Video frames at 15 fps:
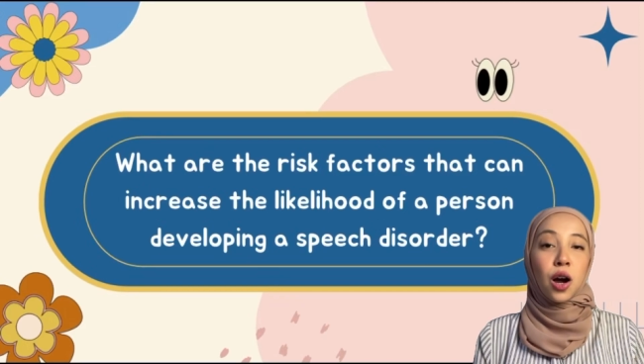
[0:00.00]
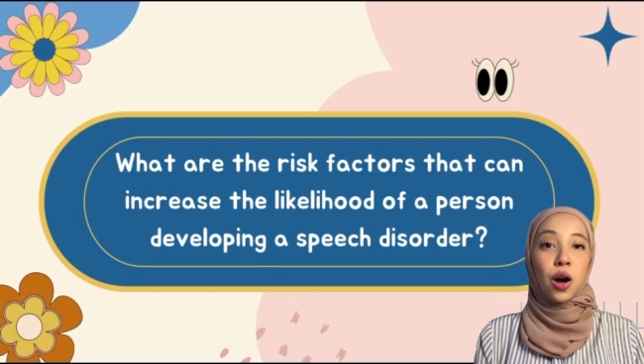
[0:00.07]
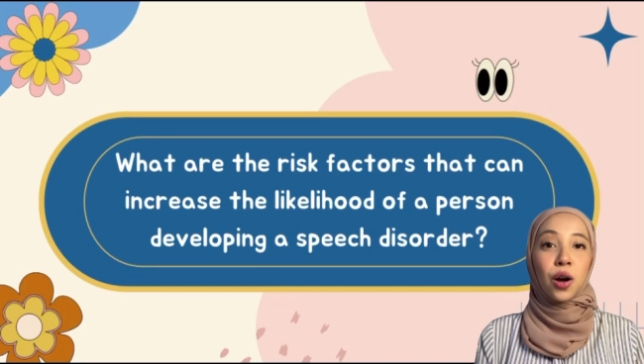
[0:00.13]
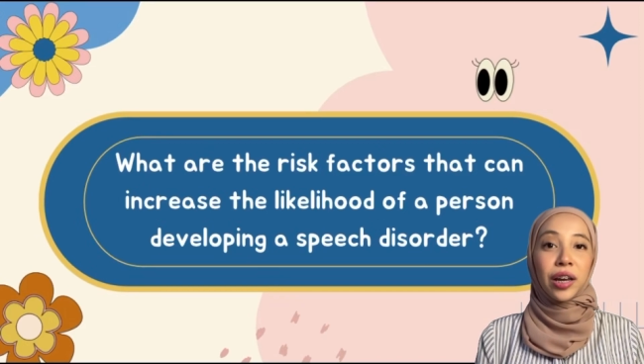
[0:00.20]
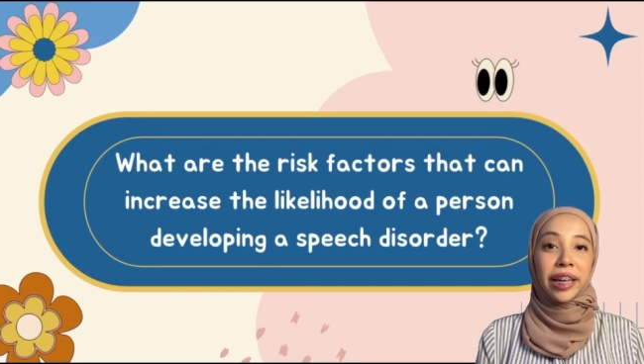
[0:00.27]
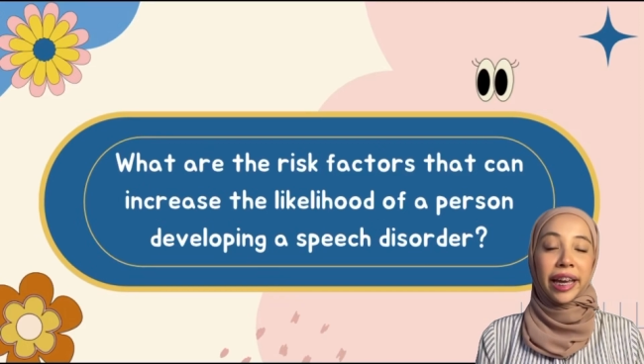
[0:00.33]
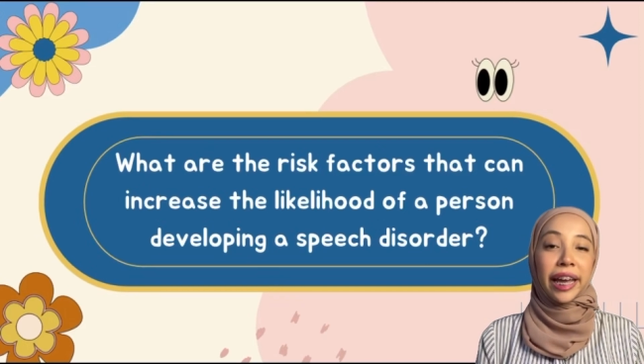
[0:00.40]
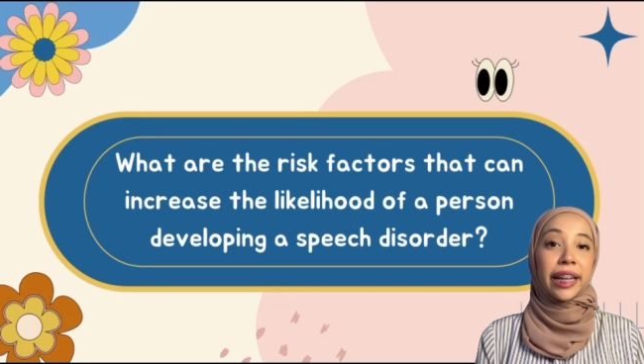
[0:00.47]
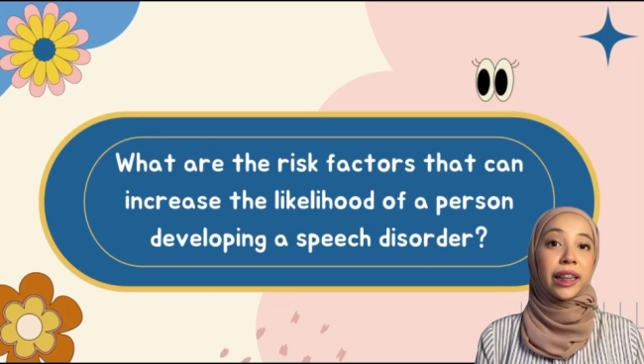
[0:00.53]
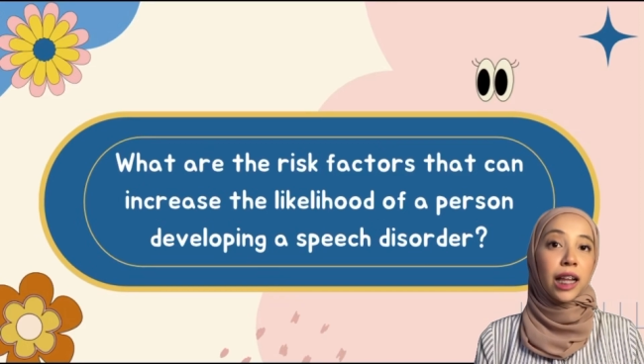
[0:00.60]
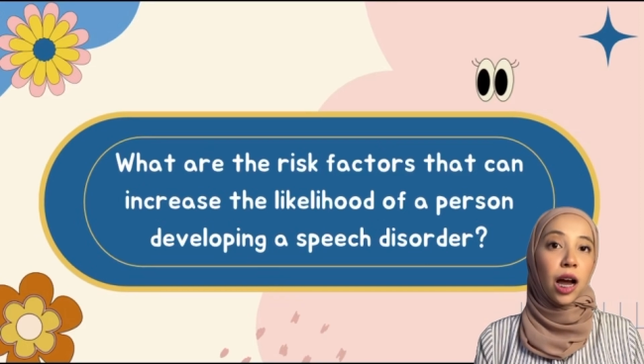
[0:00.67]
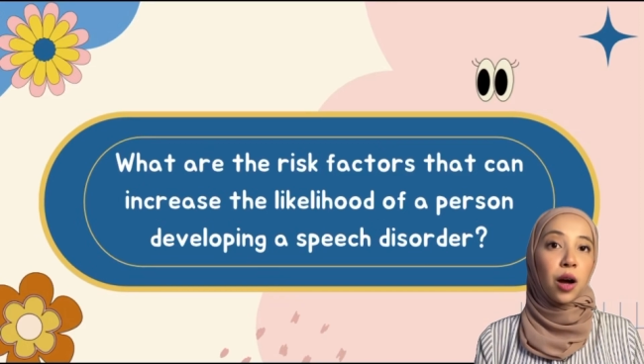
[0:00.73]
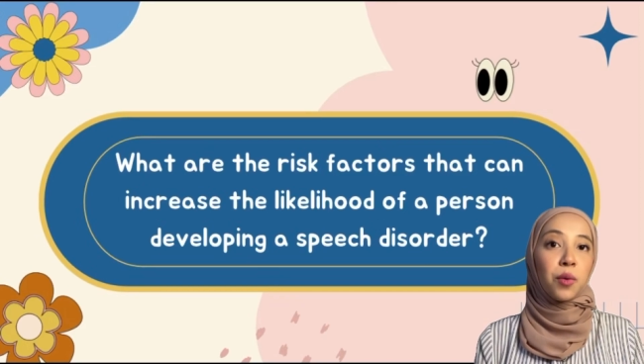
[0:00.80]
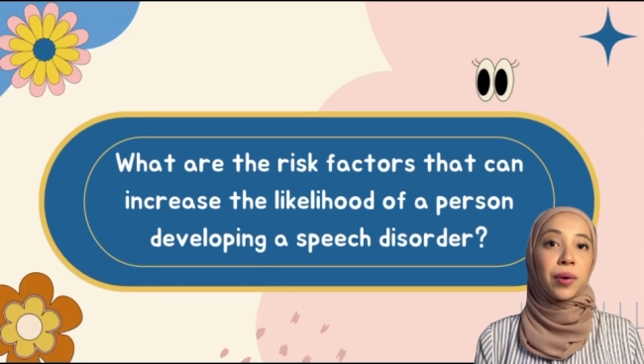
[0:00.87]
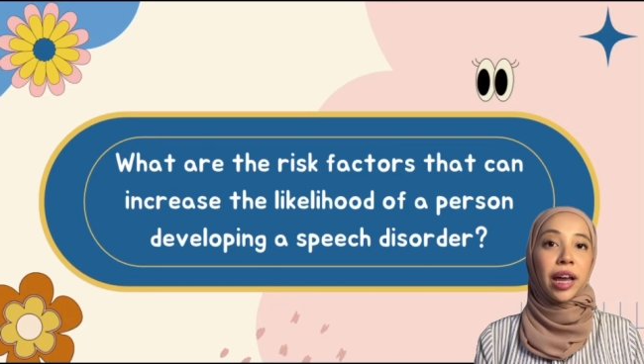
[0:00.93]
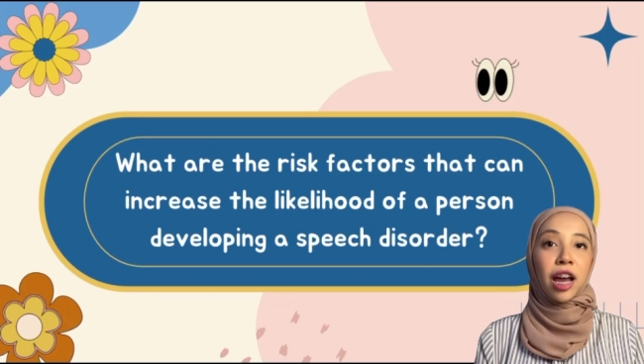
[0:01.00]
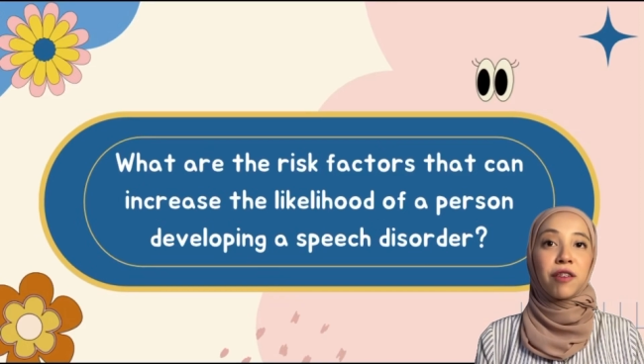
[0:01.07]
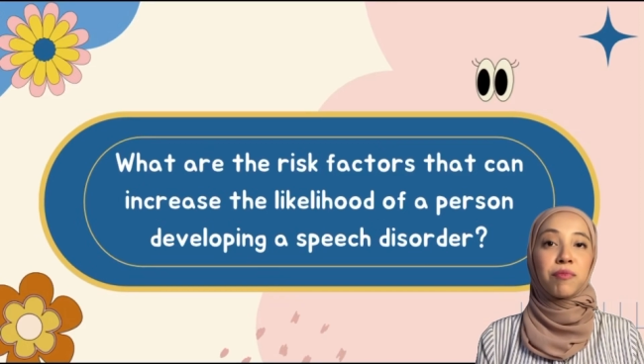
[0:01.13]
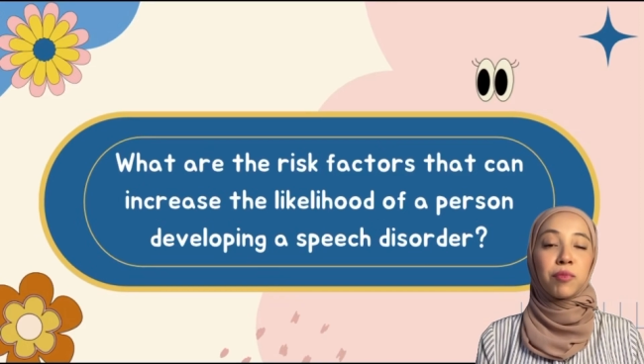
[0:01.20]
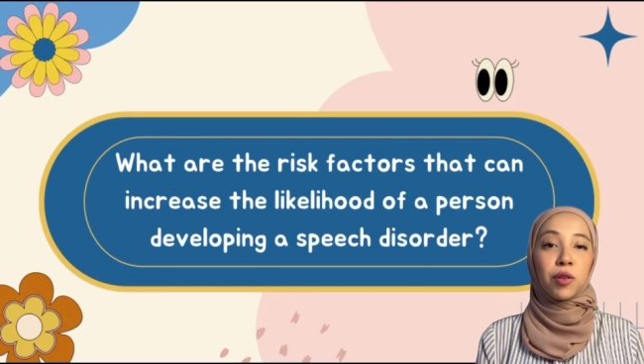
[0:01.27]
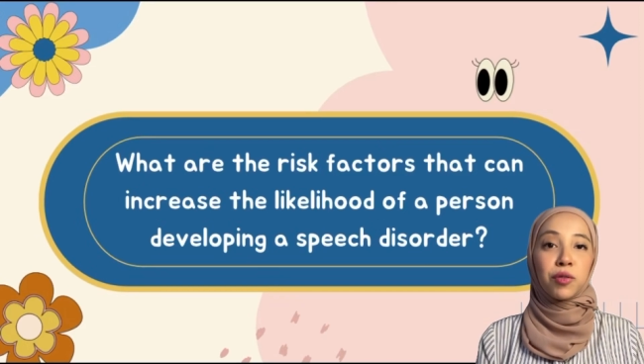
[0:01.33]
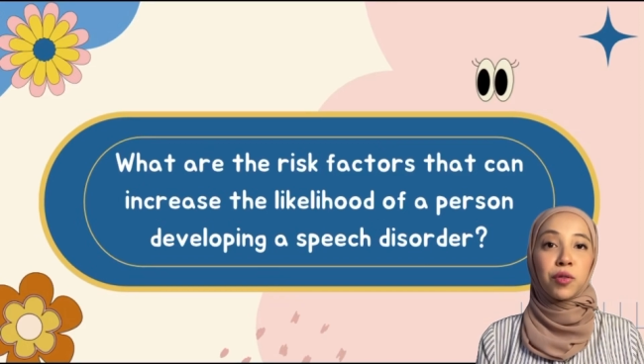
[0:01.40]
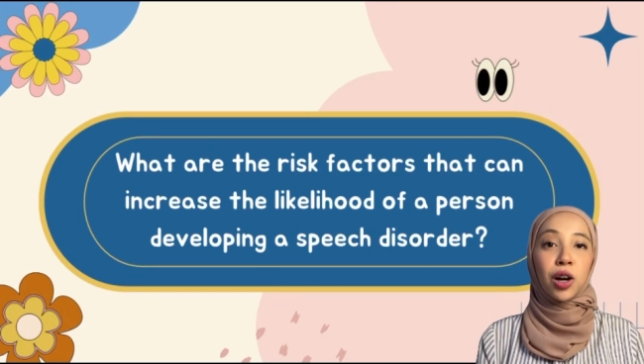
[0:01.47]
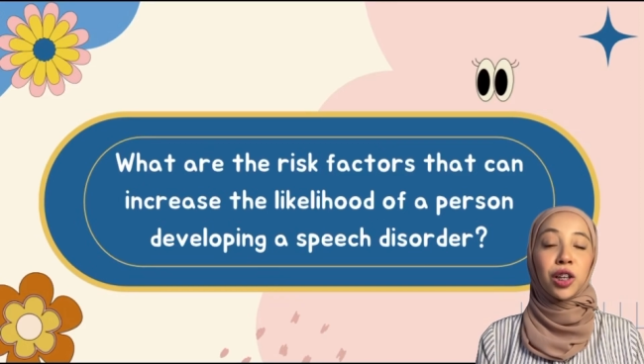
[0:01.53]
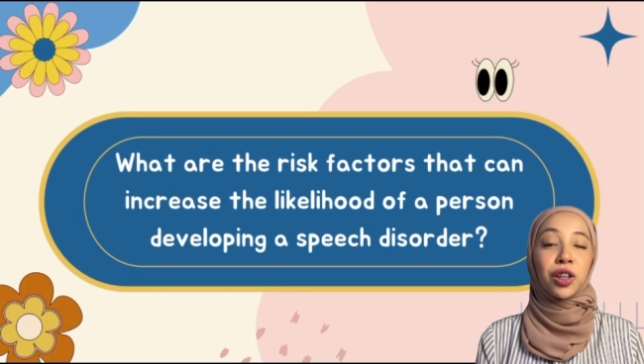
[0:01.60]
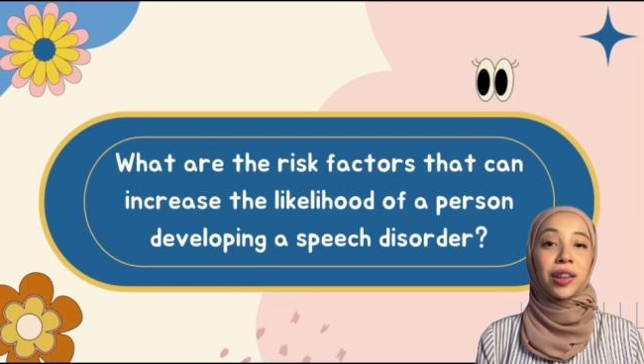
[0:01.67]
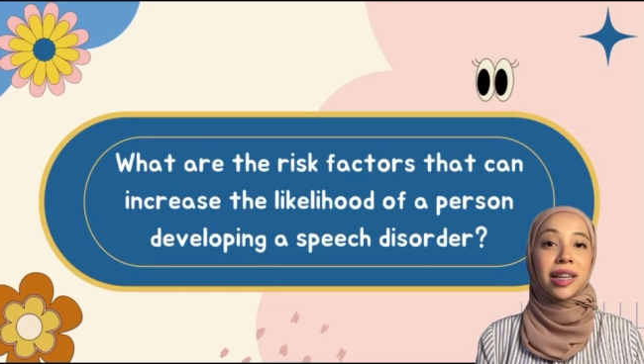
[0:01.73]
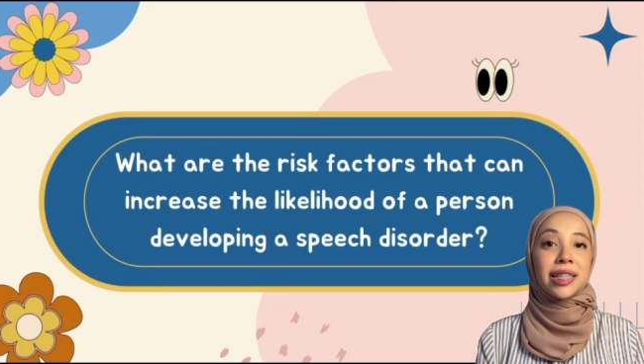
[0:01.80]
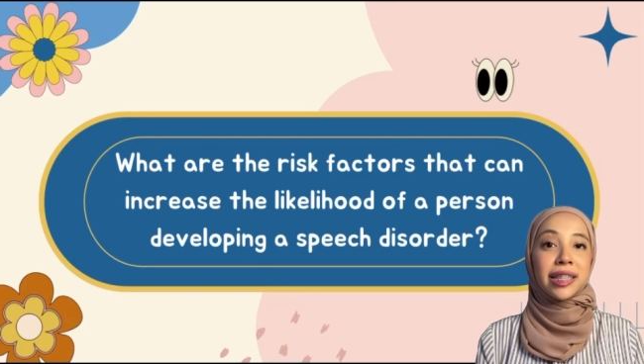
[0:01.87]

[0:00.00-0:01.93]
Okay, now we have moved on to the